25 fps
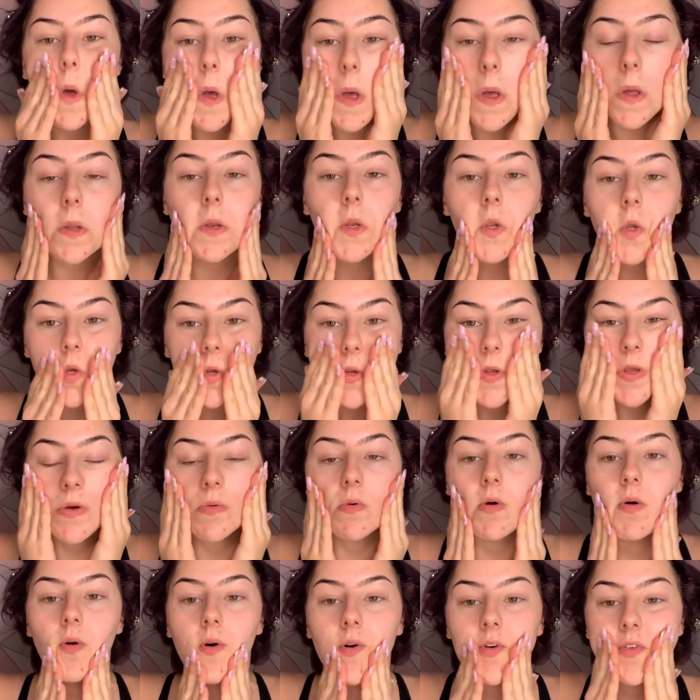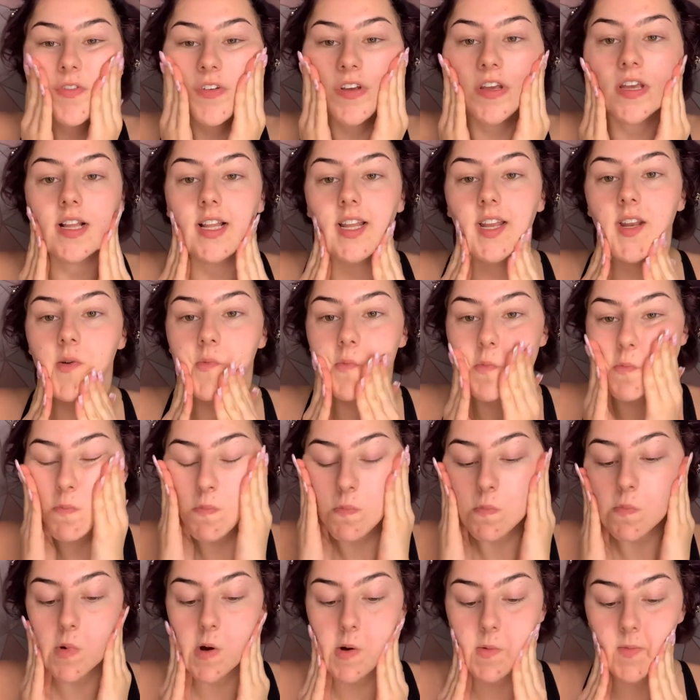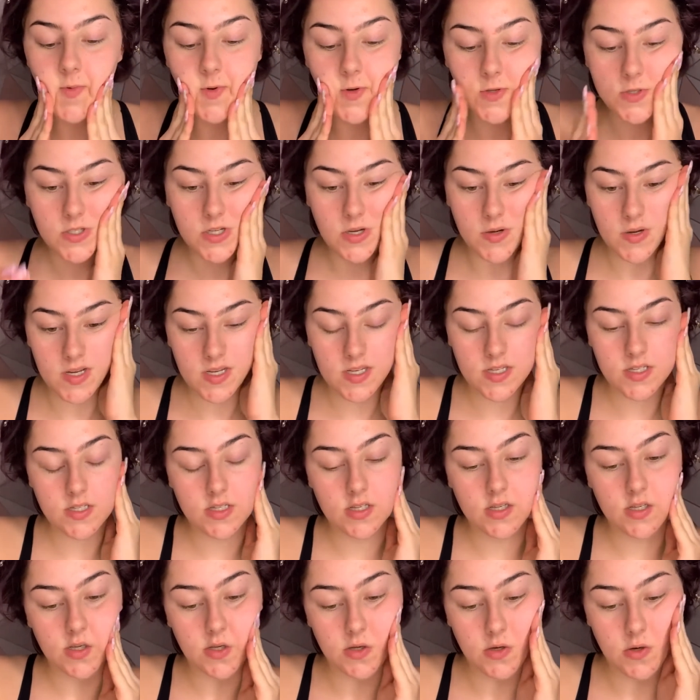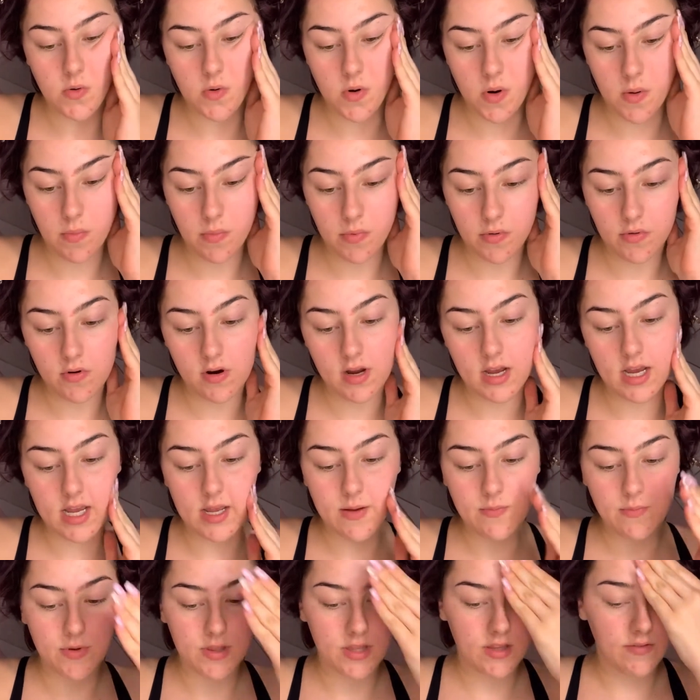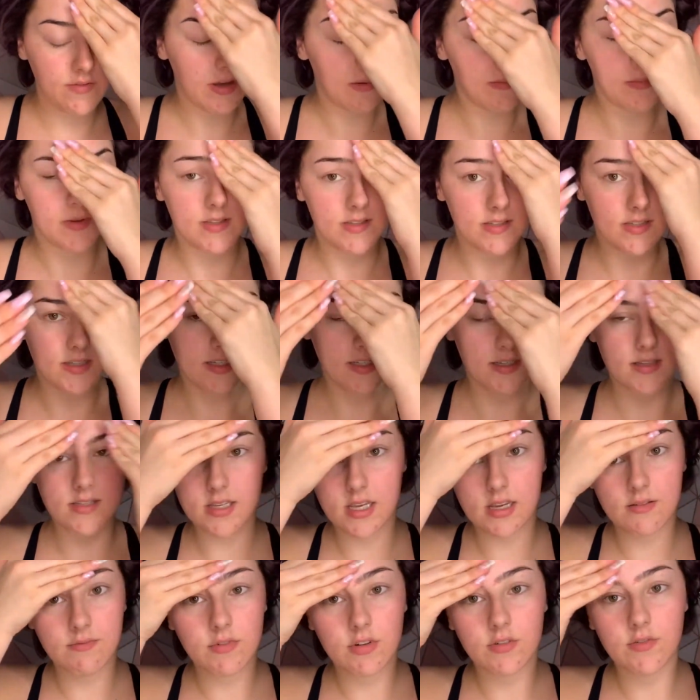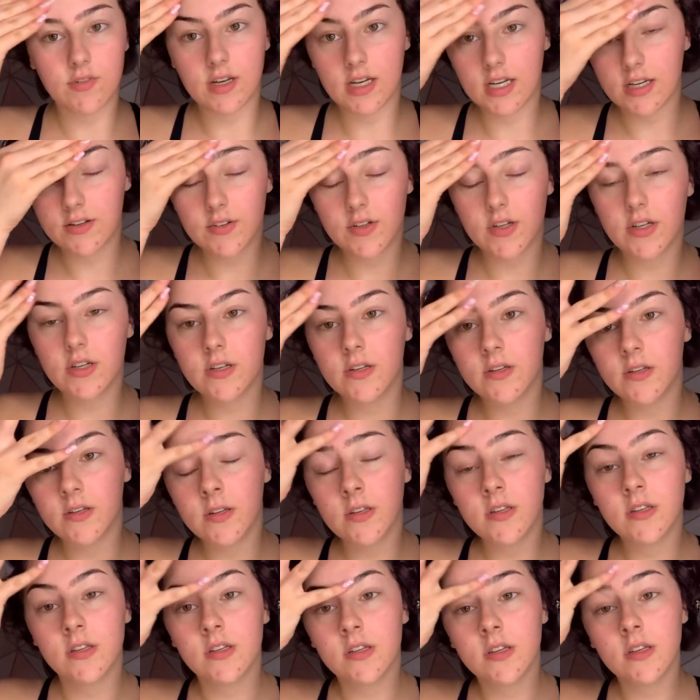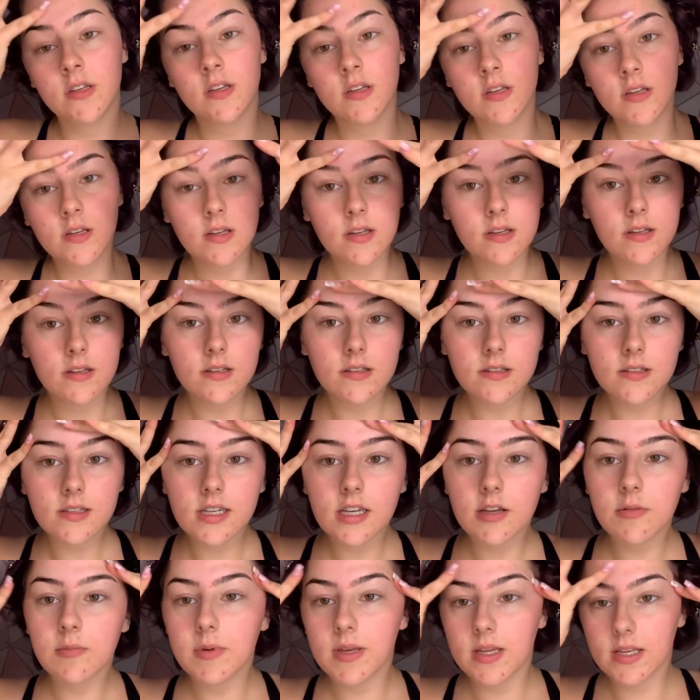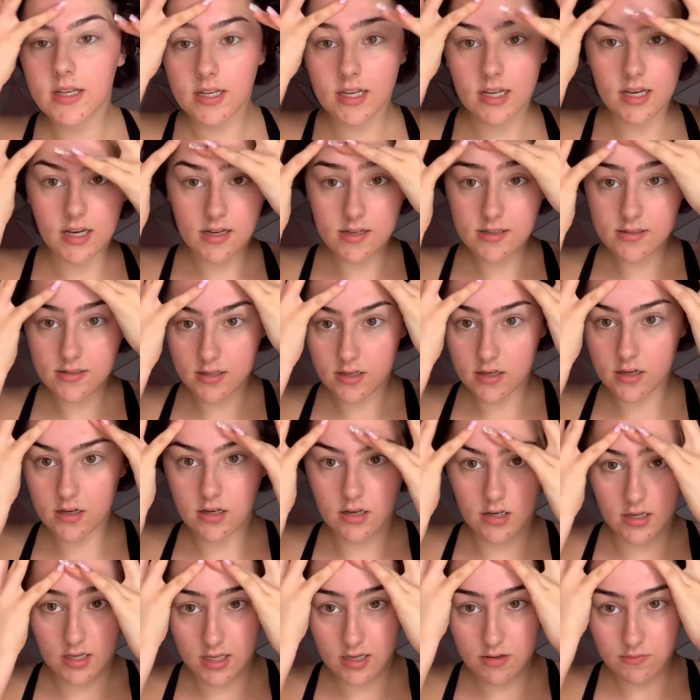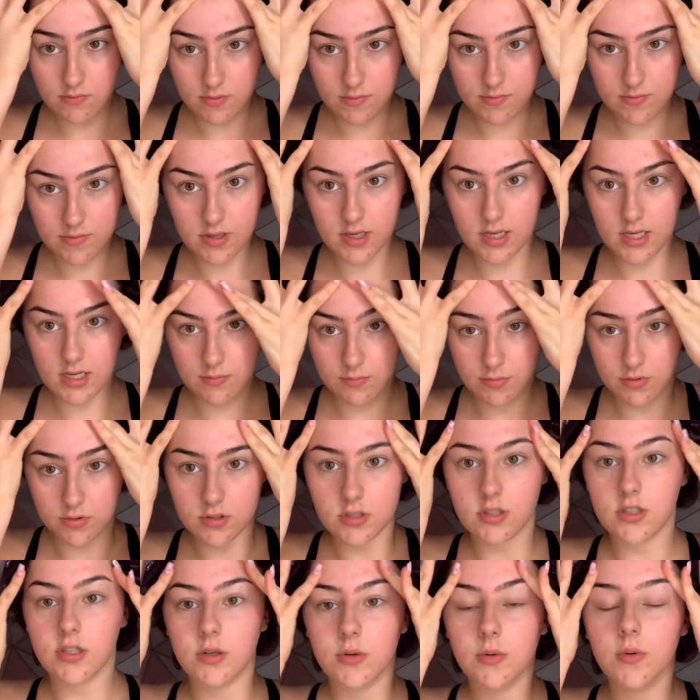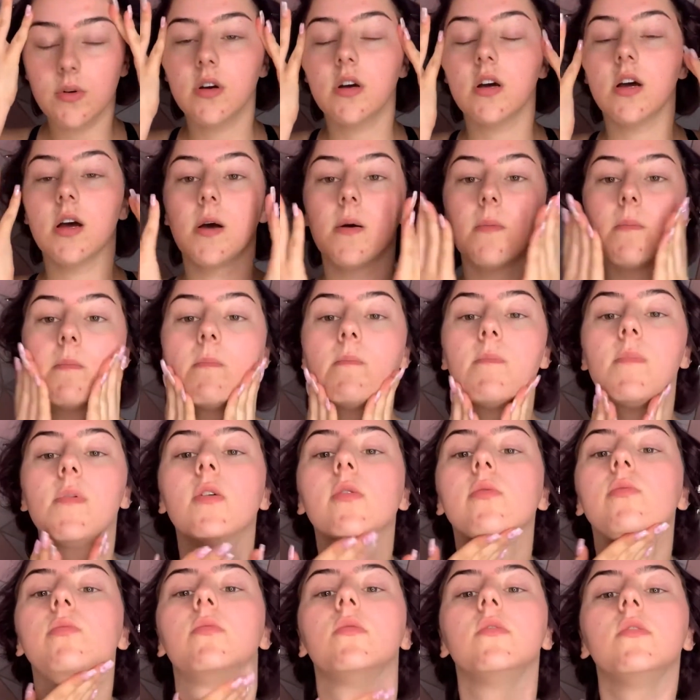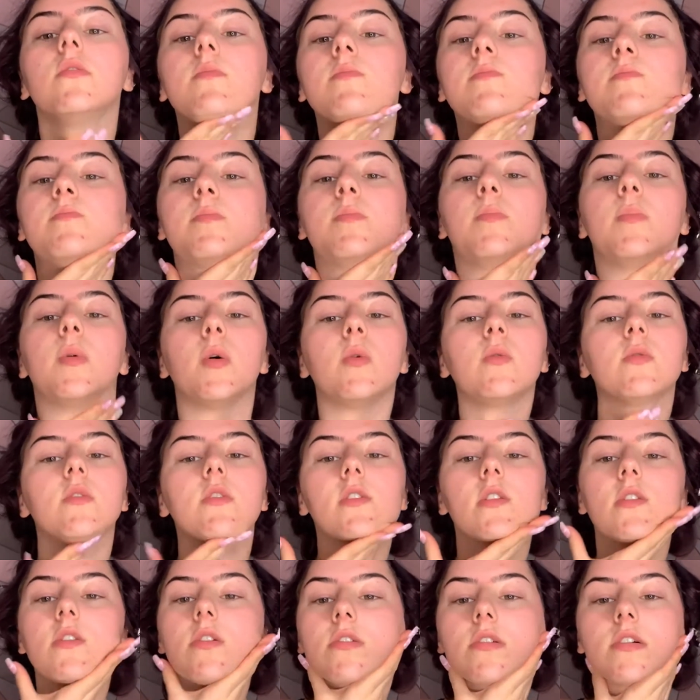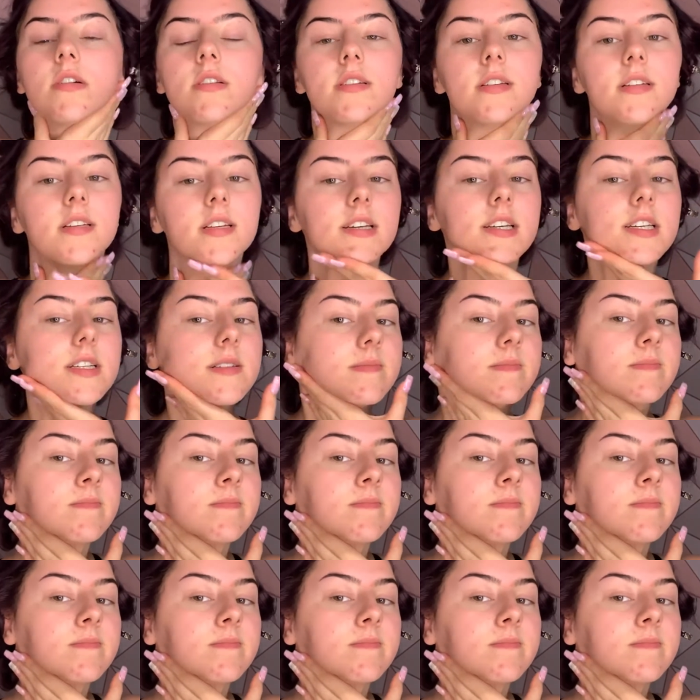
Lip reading: and see what we're feeling. But I'm just going to prime with the Vitamin C Skin Reviver to give me a nice glow. I'm thinking we'll do a bolder look today.